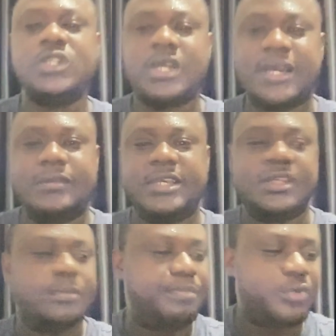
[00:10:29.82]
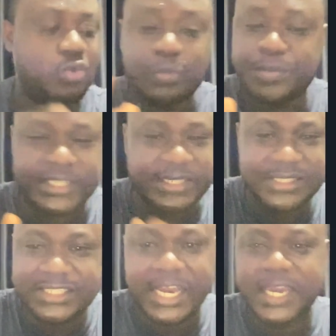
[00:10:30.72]
and then Google Page
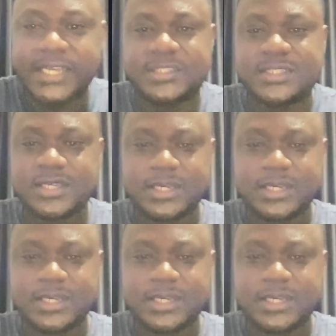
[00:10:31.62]
Insights.